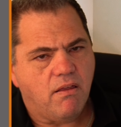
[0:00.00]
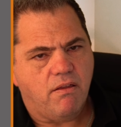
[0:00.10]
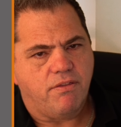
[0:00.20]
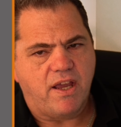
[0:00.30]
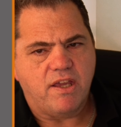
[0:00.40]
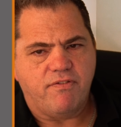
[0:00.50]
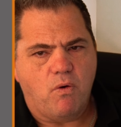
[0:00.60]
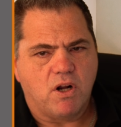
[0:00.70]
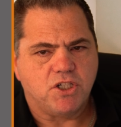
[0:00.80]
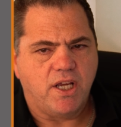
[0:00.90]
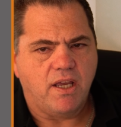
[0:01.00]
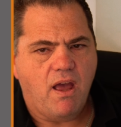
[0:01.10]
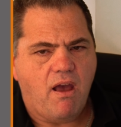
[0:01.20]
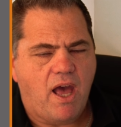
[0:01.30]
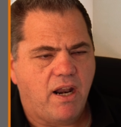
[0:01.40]
Thank you for watching,
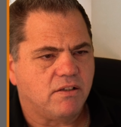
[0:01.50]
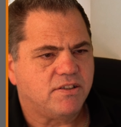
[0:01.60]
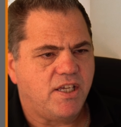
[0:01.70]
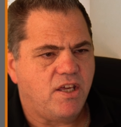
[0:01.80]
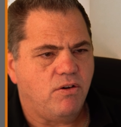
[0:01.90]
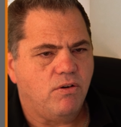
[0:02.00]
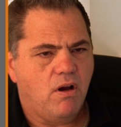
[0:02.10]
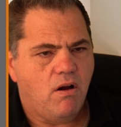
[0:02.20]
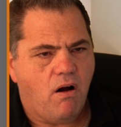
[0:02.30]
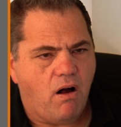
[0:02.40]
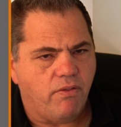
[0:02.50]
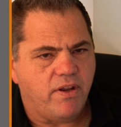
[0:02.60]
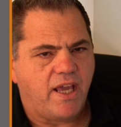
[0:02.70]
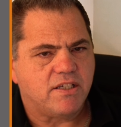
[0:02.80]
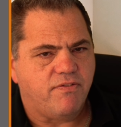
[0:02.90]
and I'll see you on the
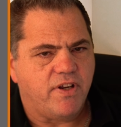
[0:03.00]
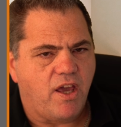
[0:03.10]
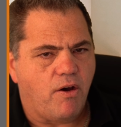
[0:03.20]
next video.